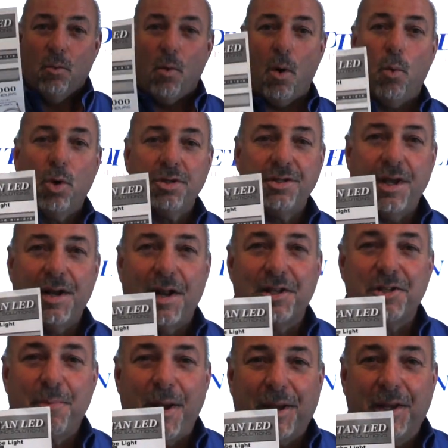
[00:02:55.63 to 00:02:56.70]
What we're saying on
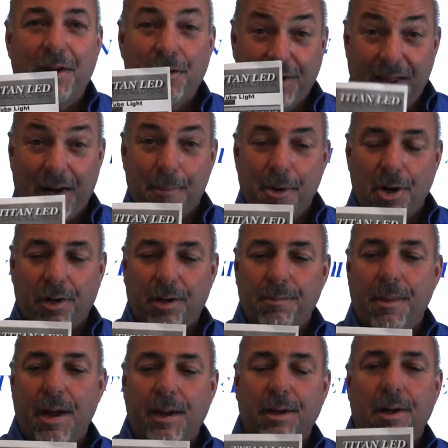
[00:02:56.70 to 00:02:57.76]
the spec here, again,
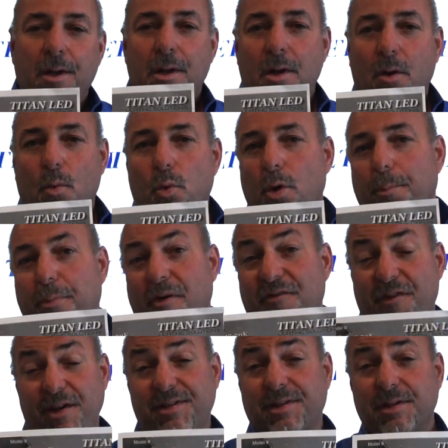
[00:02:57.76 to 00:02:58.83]
American made, we're
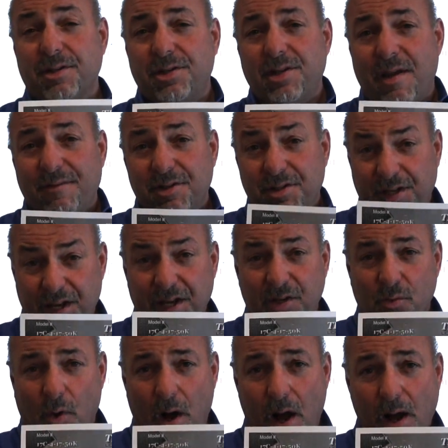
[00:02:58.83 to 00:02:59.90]
professing
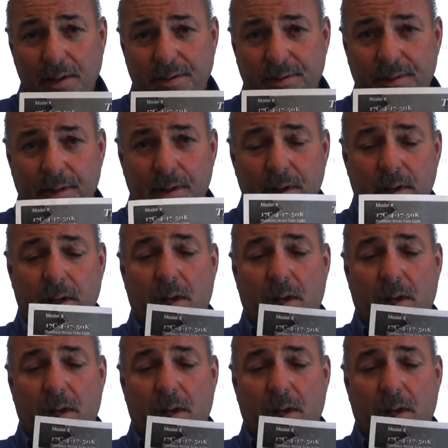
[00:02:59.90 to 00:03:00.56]
17 watts.